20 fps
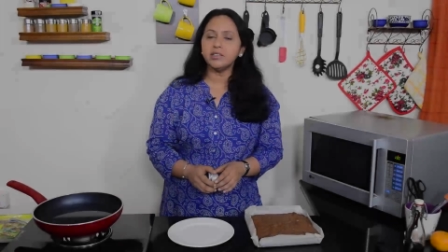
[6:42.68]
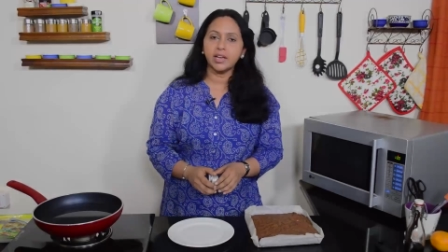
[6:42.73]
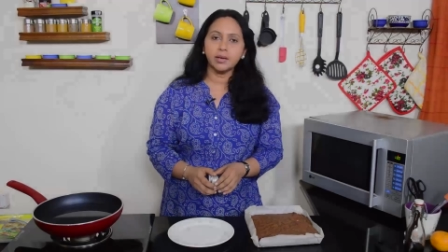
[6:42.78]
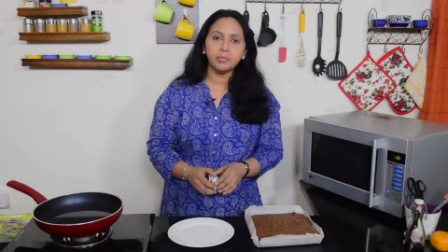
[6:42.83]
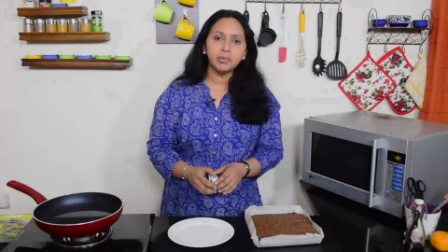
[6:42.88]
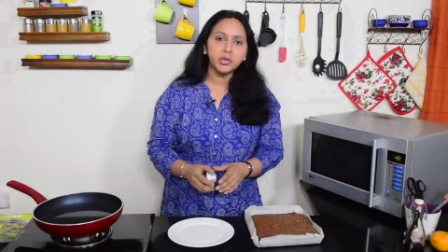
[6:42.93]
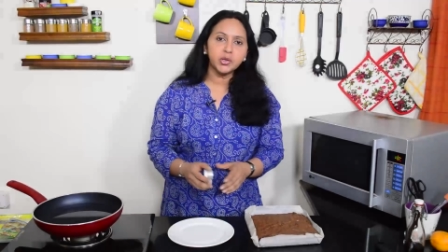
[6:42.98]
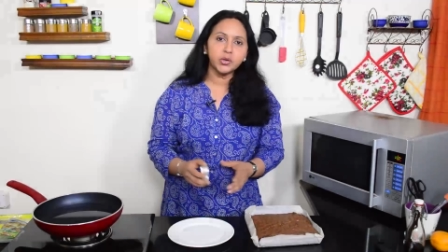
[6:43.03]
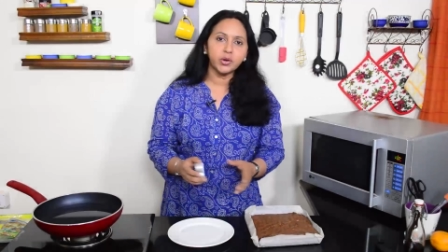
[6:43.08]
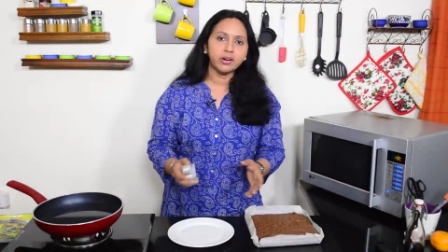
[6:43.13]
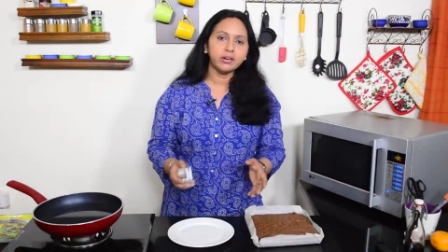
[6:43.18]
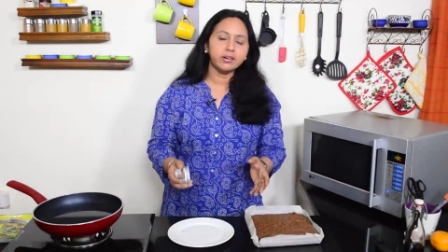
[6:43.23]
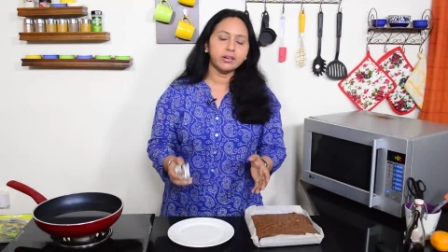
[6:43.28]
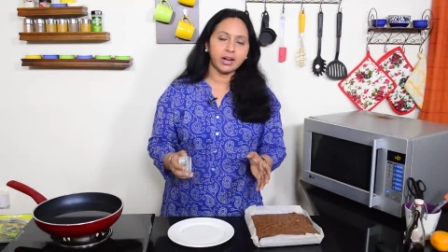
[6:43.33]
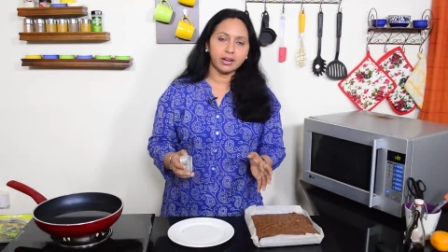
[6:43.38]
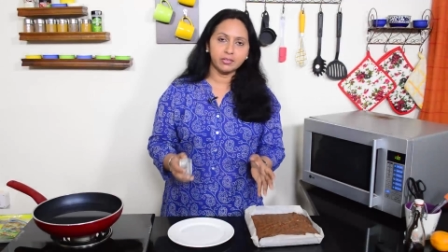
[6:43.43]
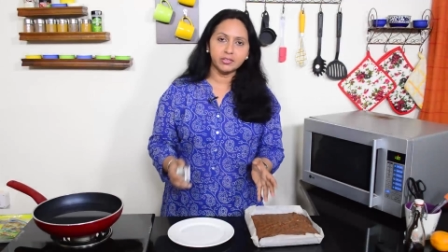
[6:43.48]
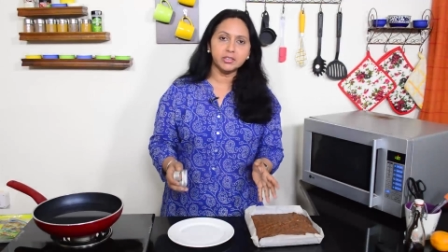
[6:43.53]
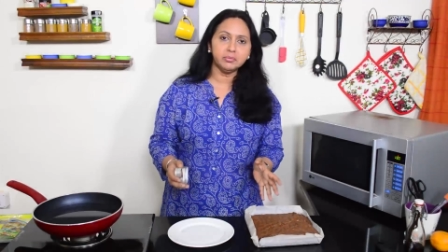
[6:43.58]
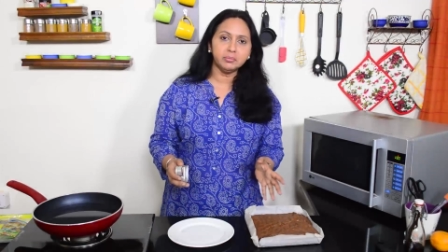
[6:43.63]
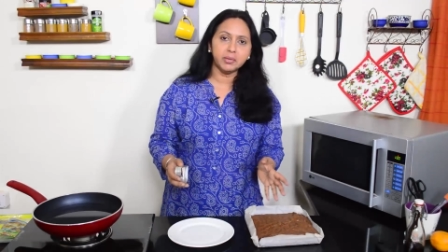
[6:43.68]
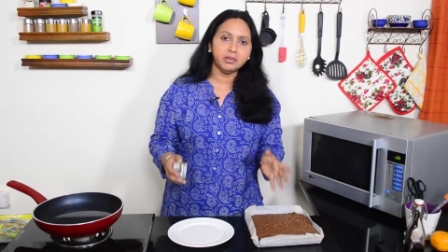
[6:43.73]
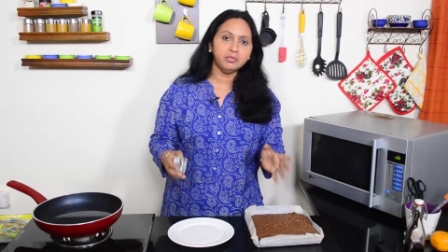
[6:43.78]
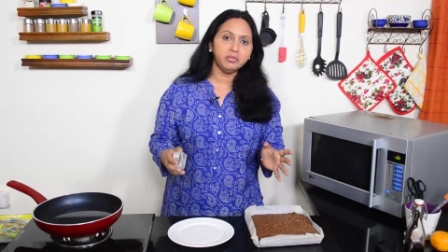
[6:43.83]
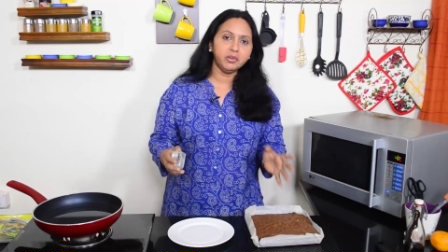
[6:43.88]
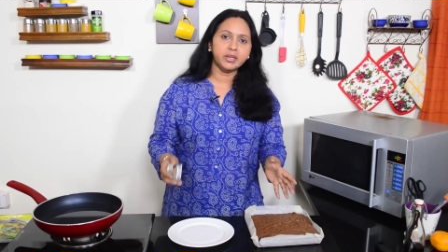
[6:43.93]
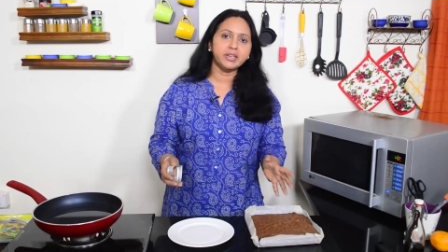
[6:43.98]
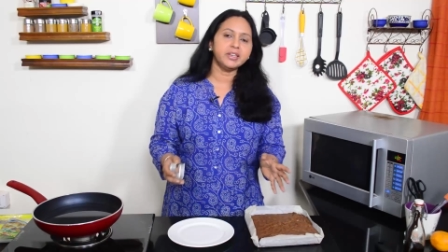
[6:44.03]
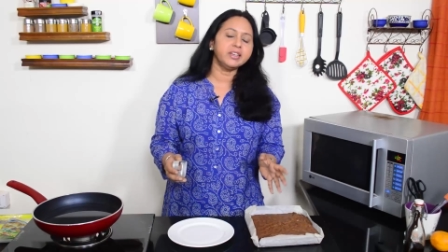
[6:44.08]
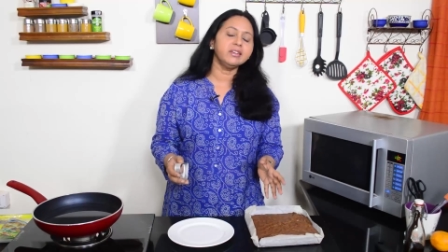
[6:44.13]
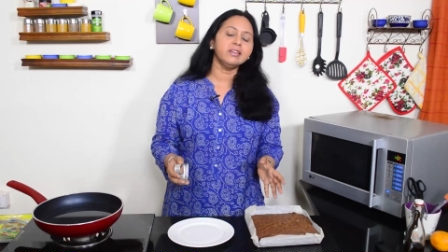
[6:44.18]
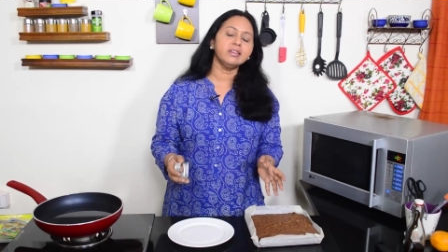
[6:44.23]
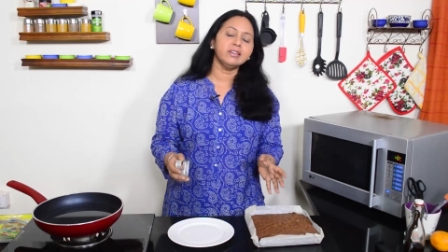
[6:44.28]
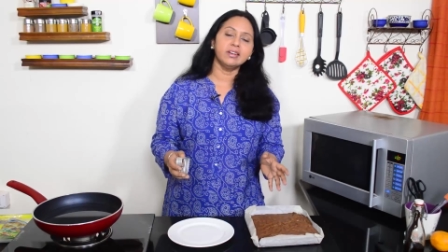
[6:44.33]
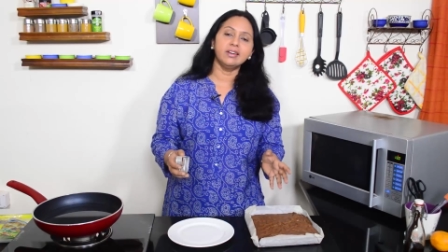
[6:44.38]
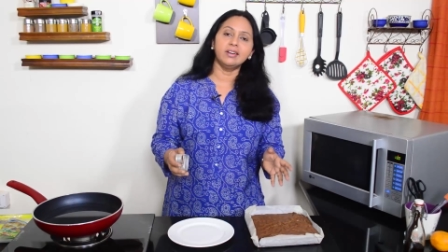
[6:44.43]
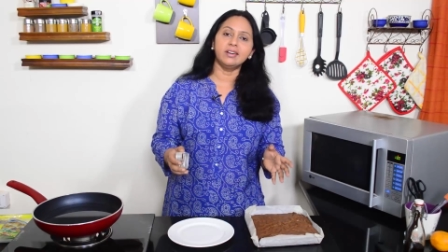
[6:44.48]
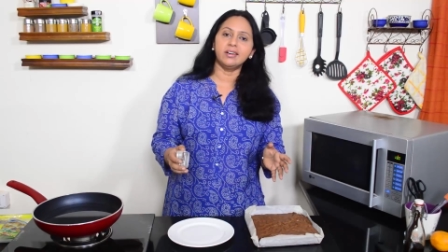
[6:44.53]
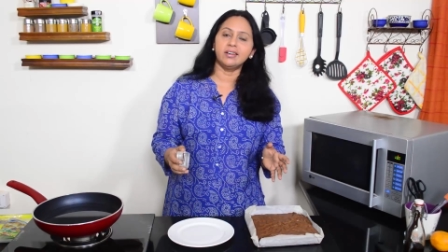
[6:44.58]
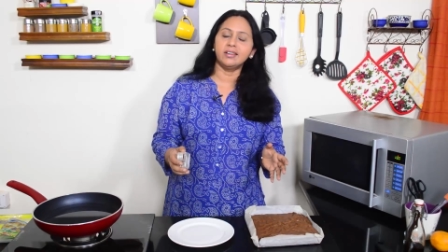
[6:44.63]
time in your oven may vary,
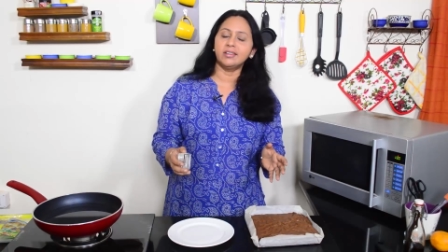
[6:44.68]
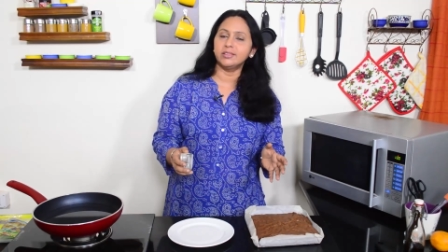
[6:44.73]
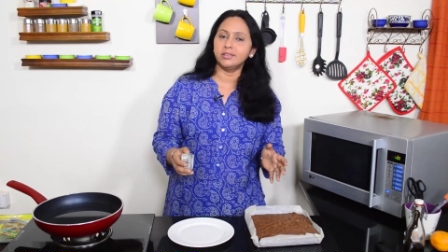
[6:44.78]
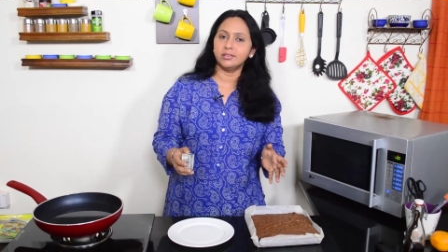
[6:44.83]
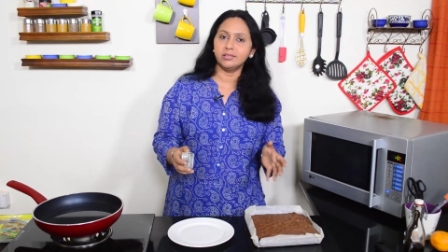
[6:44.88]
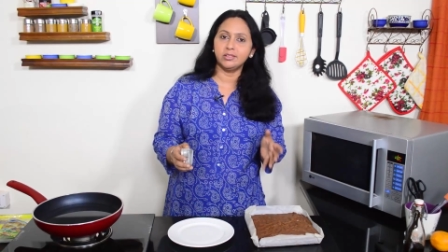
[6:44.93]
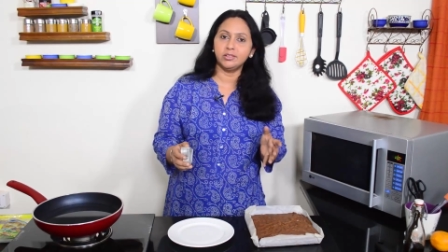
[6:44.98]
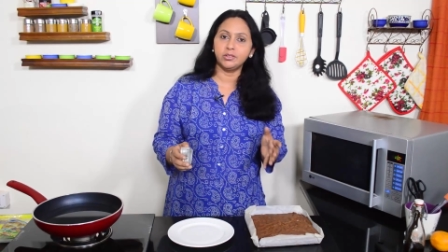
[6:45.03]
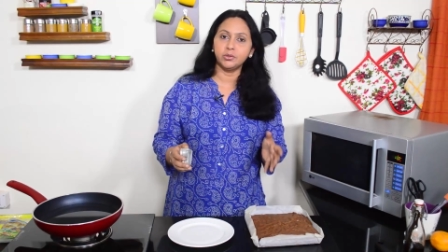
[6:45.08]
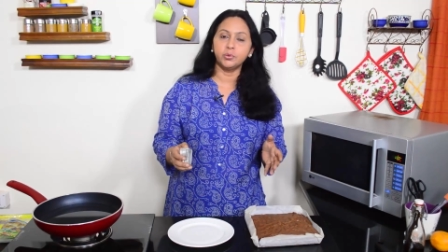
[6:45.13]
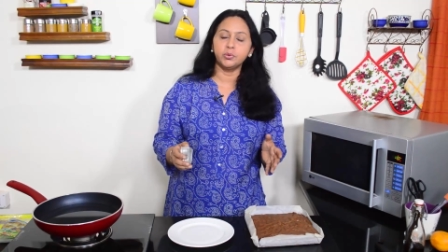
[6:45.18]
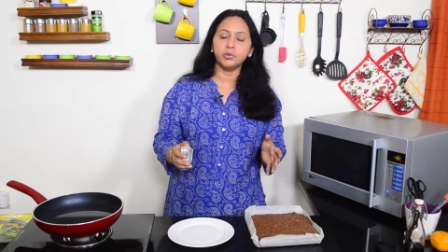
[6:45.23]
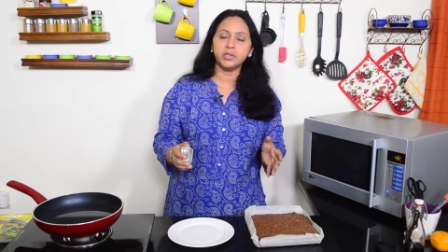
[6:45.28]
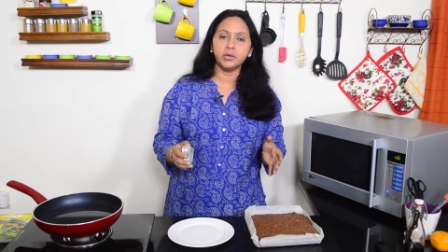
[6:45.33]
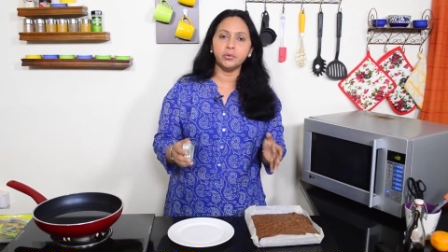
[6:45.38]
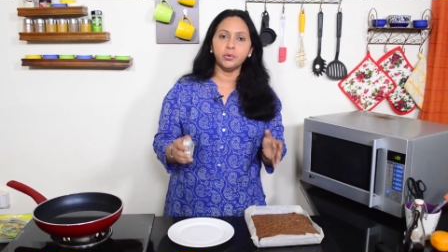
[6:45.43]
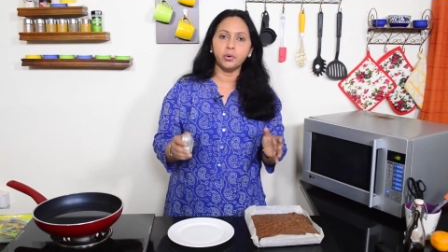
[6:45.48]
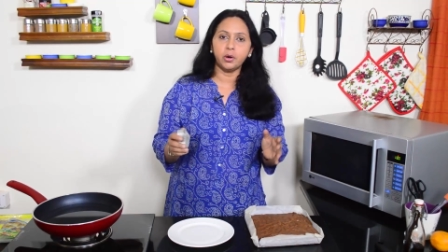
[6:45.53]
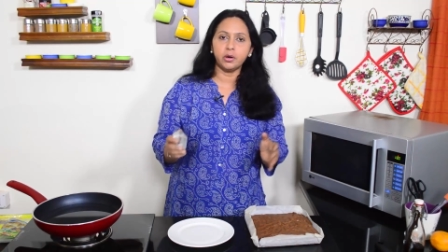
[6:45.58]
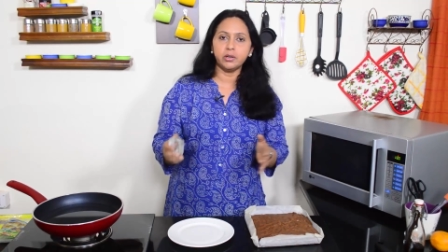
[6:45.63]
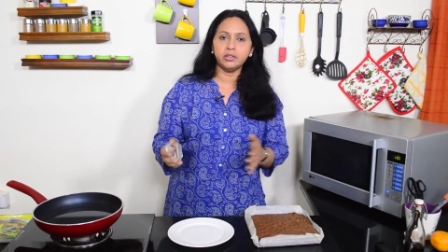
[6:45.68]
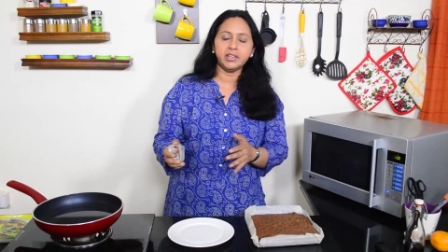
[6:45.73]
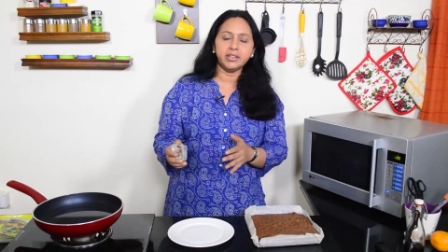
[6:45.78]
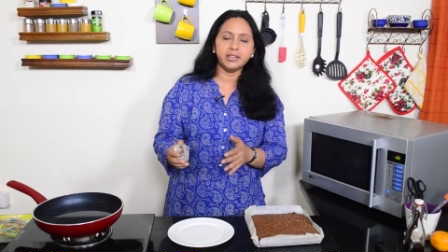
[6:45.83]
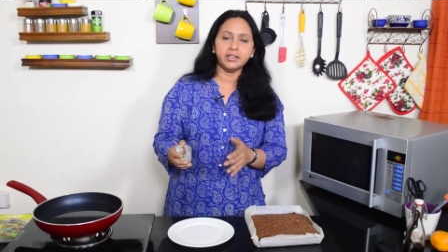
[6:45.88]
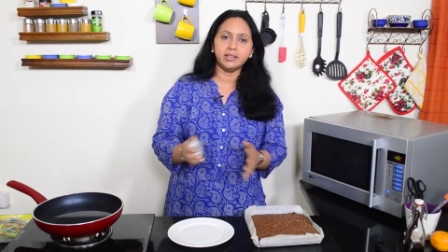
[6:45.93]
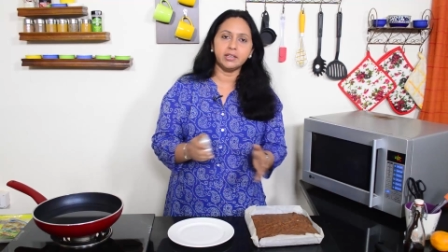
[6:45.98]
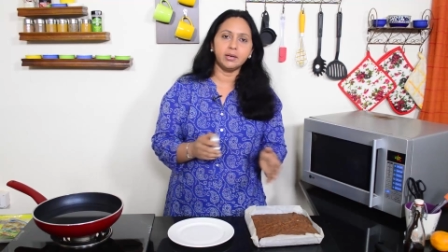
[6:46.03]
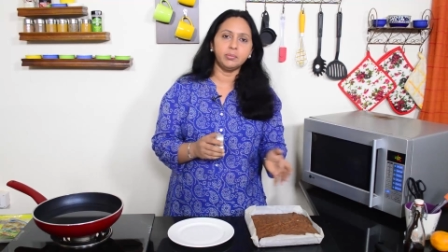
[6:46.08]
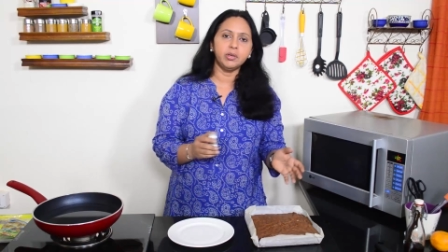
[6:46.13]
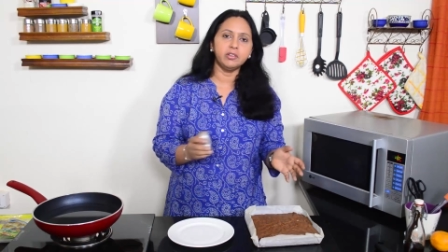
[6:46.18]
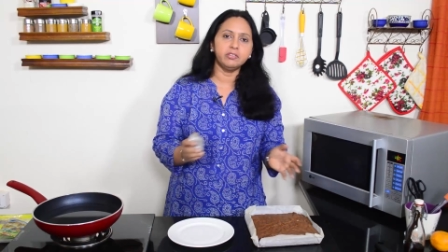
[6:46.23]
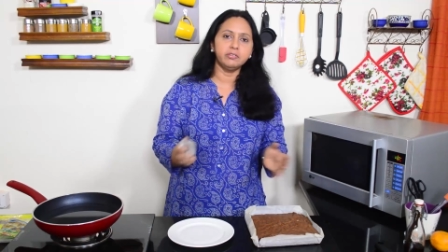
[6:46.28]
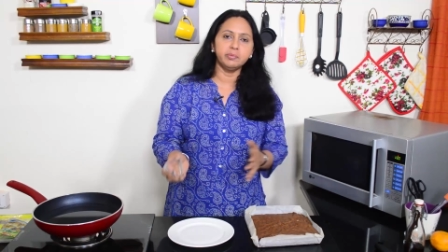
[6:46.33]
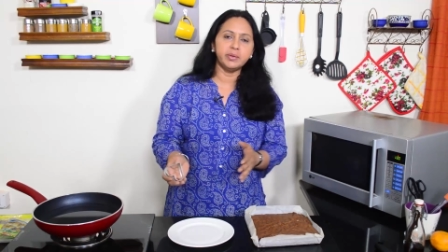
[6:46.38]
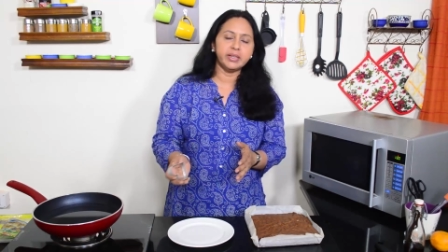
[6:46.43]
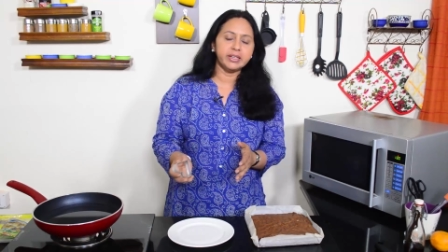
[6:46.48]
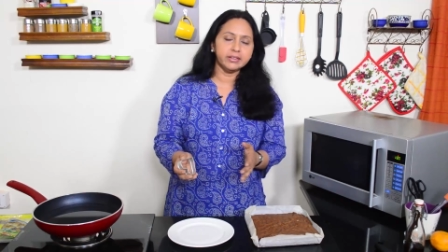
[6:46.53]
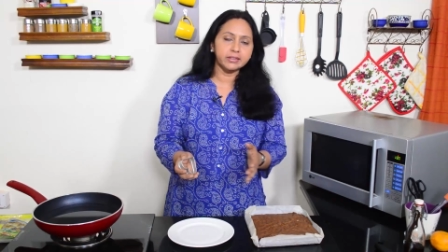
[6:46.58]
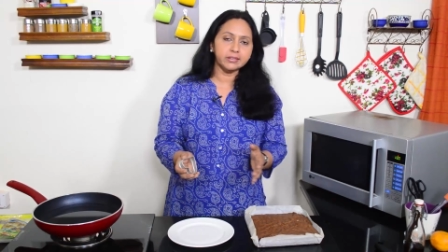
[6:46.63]
so give or take a couple of
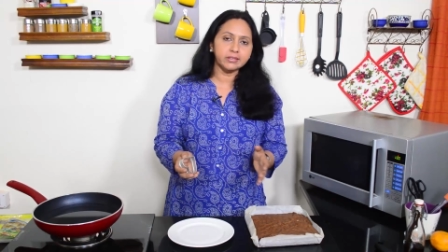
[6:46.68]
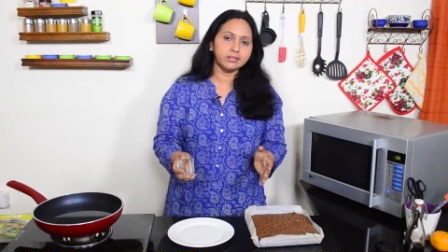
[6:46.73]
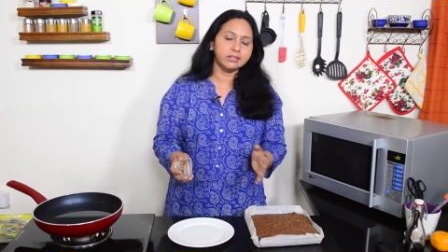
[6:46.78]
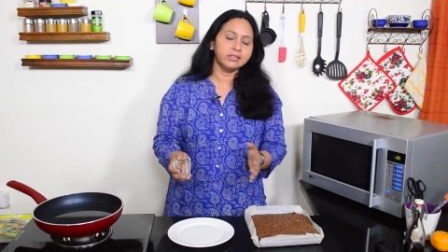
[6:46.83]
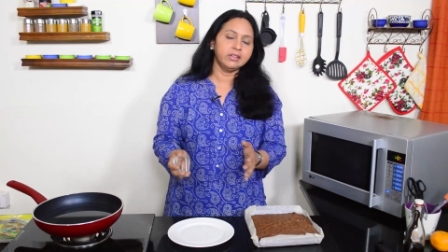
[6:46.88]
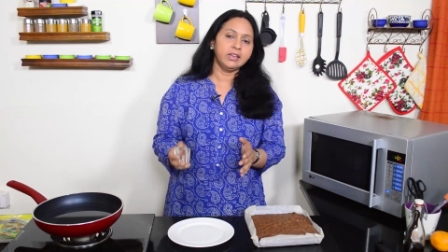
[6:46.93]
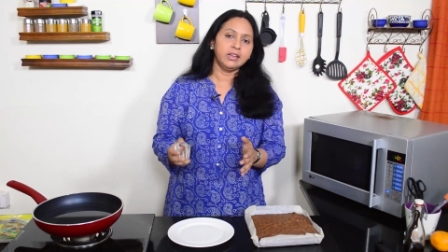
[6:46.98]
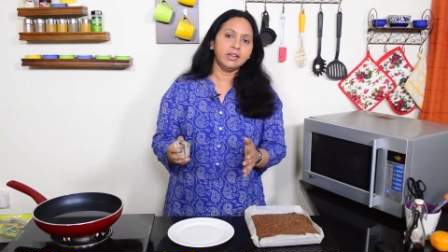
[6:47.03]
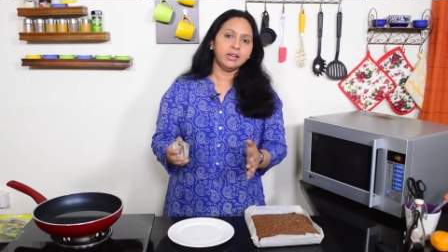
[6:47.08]
minutes.